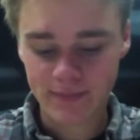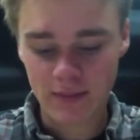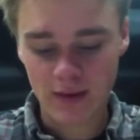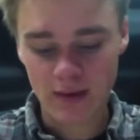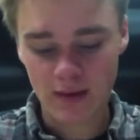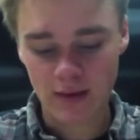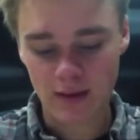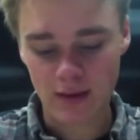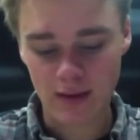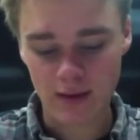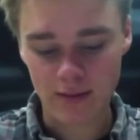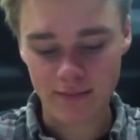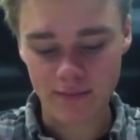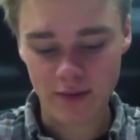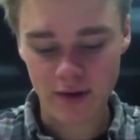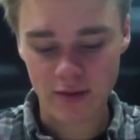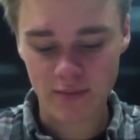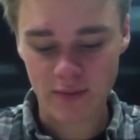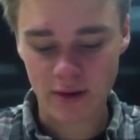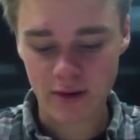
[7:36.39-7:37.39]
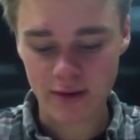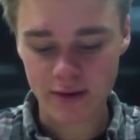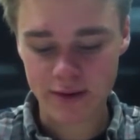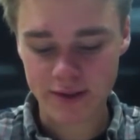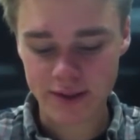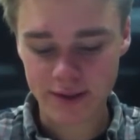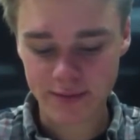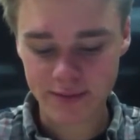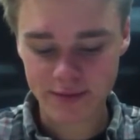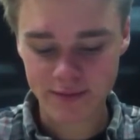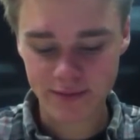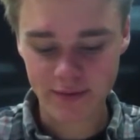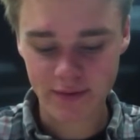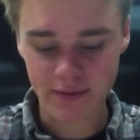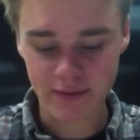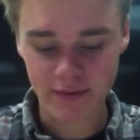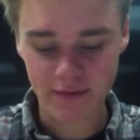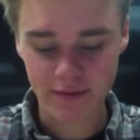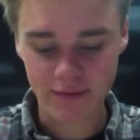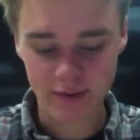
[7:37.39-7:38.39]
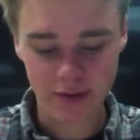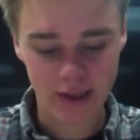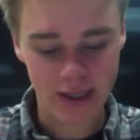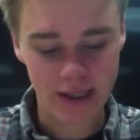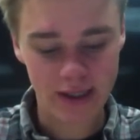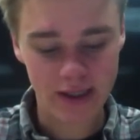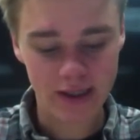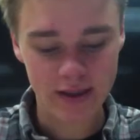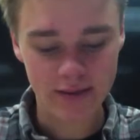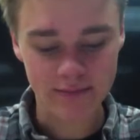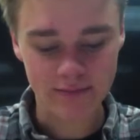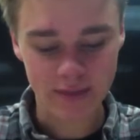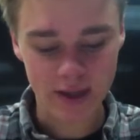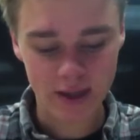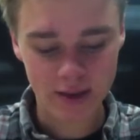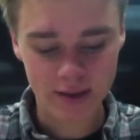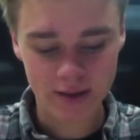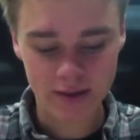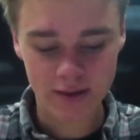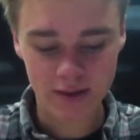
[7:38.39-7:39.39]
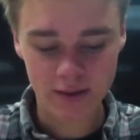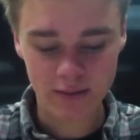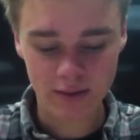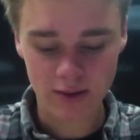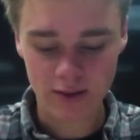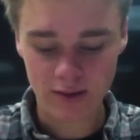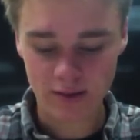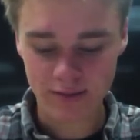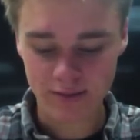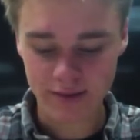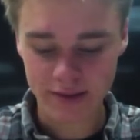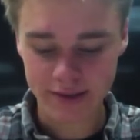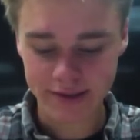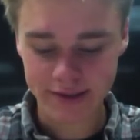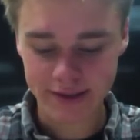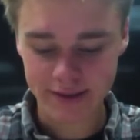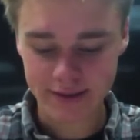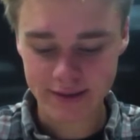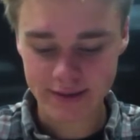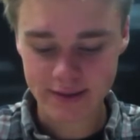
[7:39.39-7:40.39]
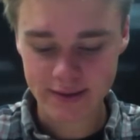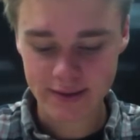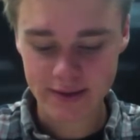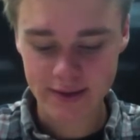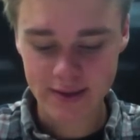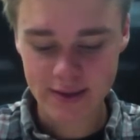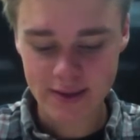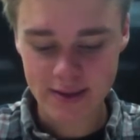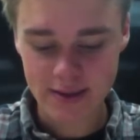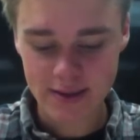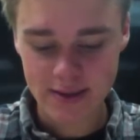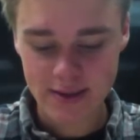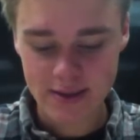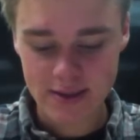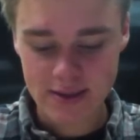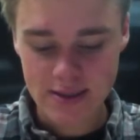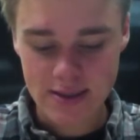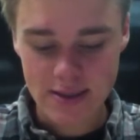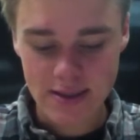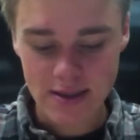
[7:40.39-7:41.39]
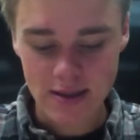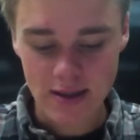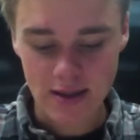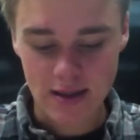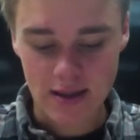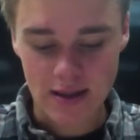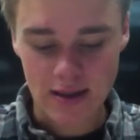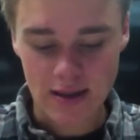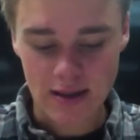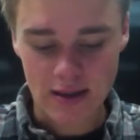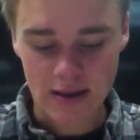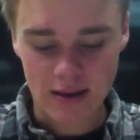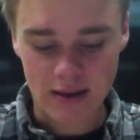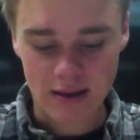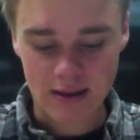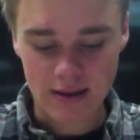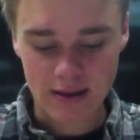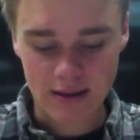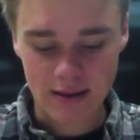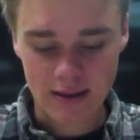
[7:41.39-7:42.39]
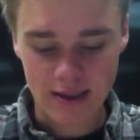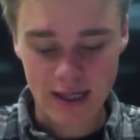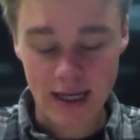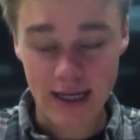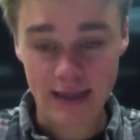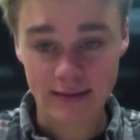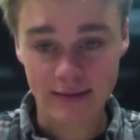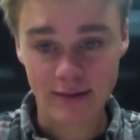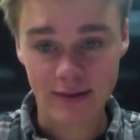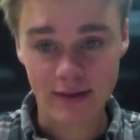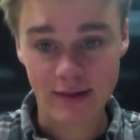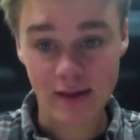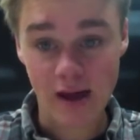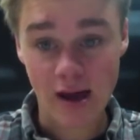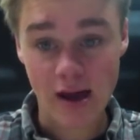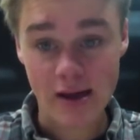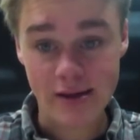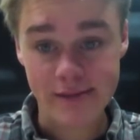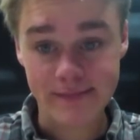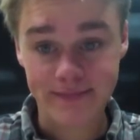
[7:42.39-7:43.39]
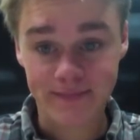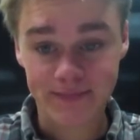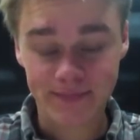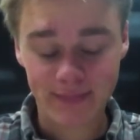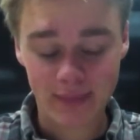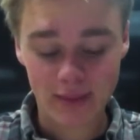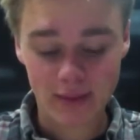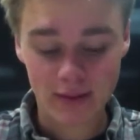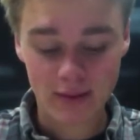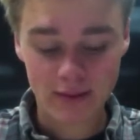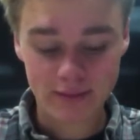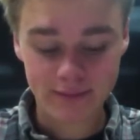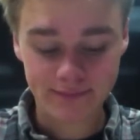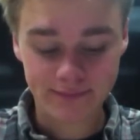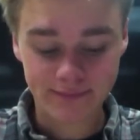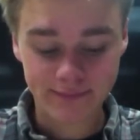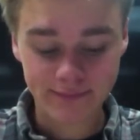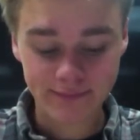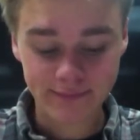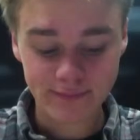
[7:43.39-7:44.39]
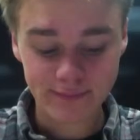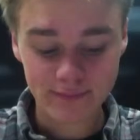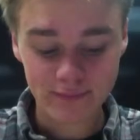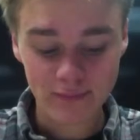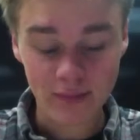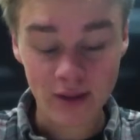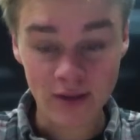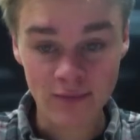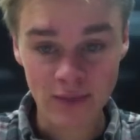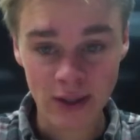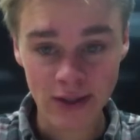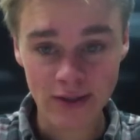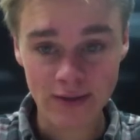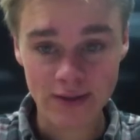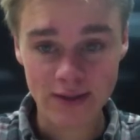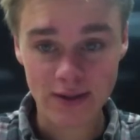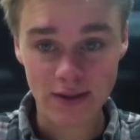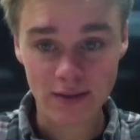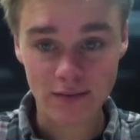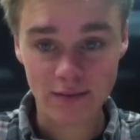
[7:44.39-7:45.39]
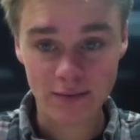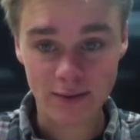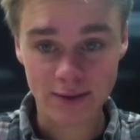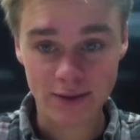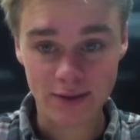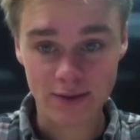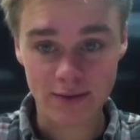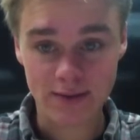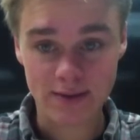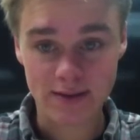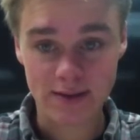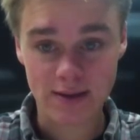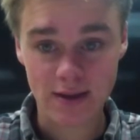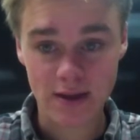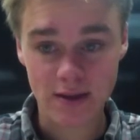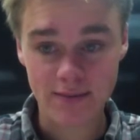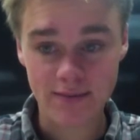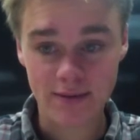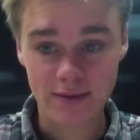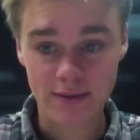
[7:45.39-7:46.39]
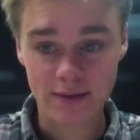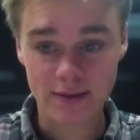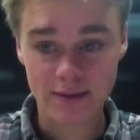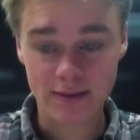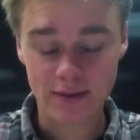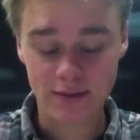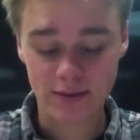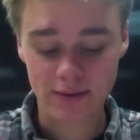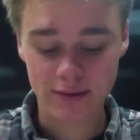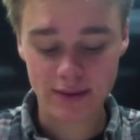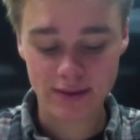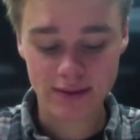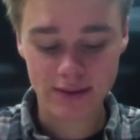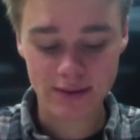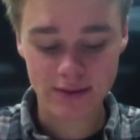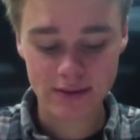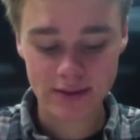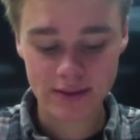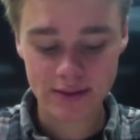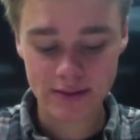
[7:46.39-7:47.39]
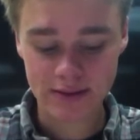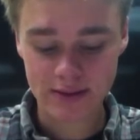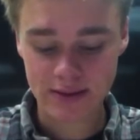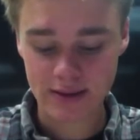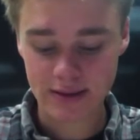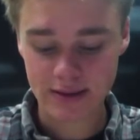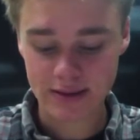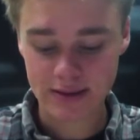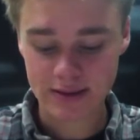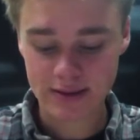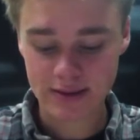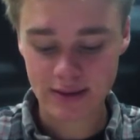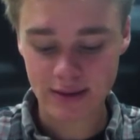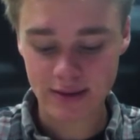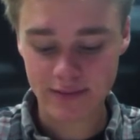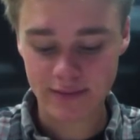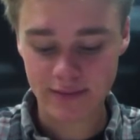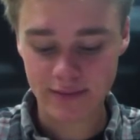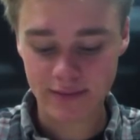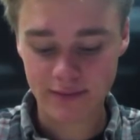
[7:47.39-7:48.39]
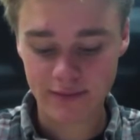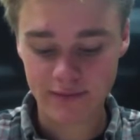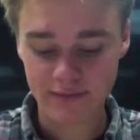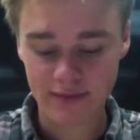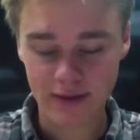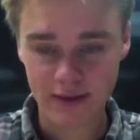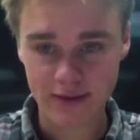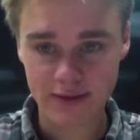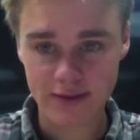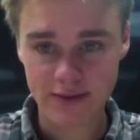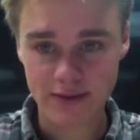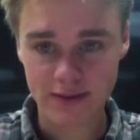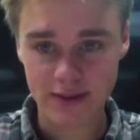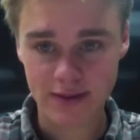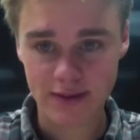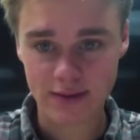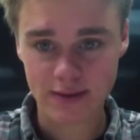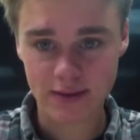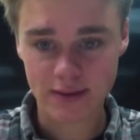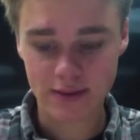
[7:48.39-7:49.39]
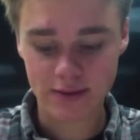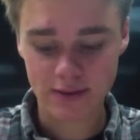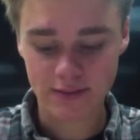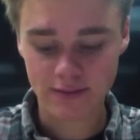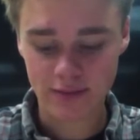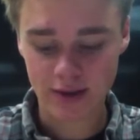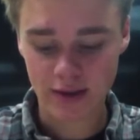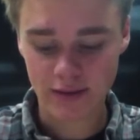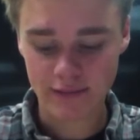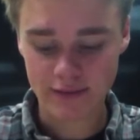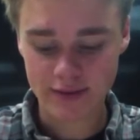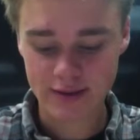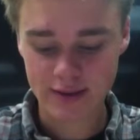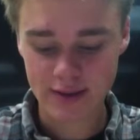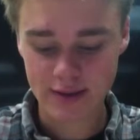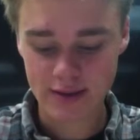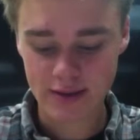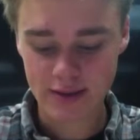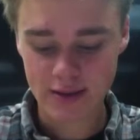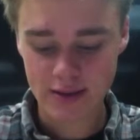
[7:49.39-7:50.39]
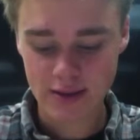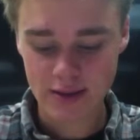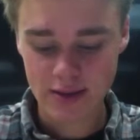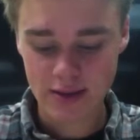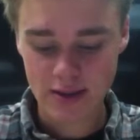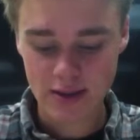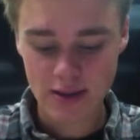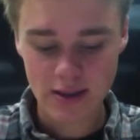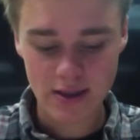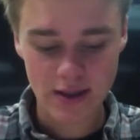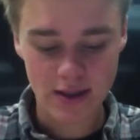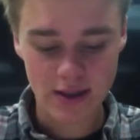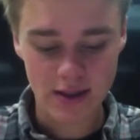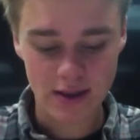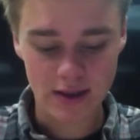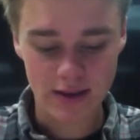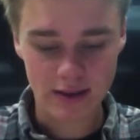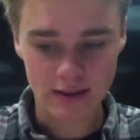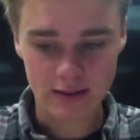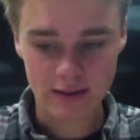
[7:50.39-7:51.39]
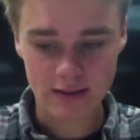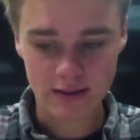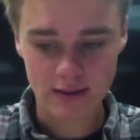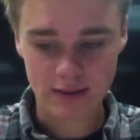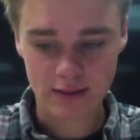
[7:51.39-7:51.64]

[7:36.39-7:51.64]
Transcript: There are partnerships with over 80 major global corporations, and they lie. Microsoft, which owns Skype, told its users that Skype values its privacy, and